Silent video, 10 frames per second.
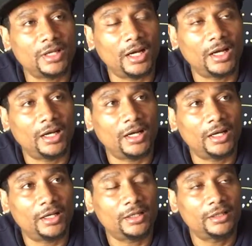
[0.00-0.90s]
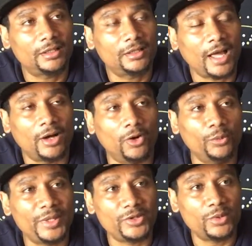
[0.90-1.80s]
uh, how
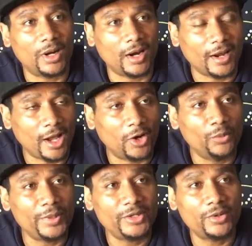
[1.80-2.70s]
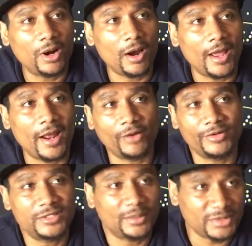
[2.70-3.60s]
open you are, how open you are, and how
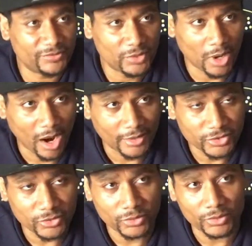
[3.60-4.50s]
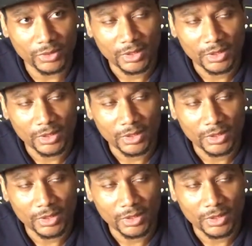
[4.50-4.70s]
receptive you are to